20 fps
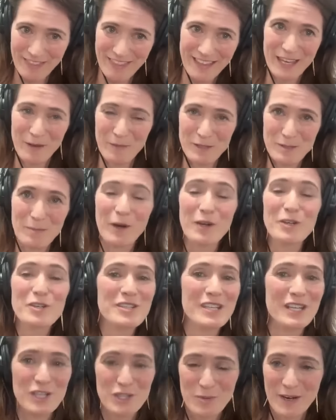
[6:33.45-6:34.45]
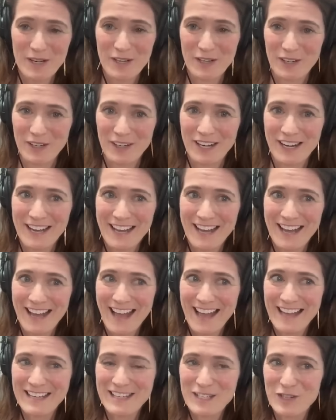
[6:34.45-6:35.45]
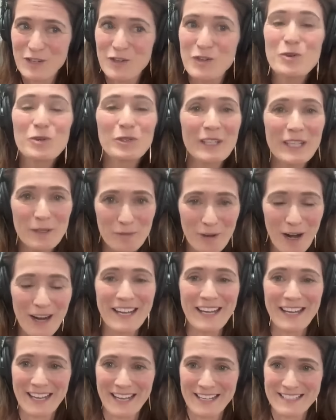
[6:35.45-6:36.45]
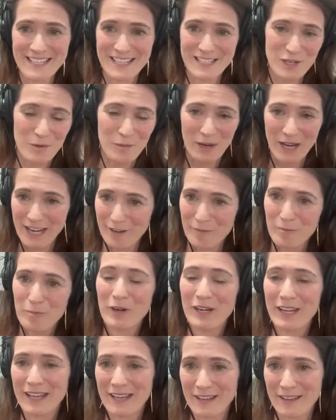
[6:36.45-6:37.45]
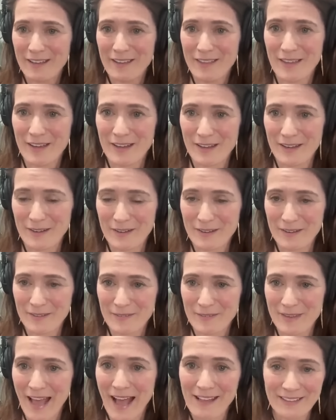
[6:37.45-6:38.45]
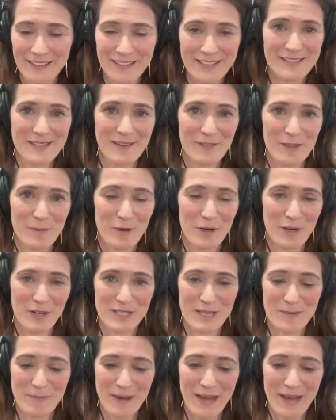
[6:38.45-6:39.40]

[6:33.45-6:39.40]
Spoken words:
I think he was purchasing Twitter and newly running it as you were kind of putting the galleys of the book to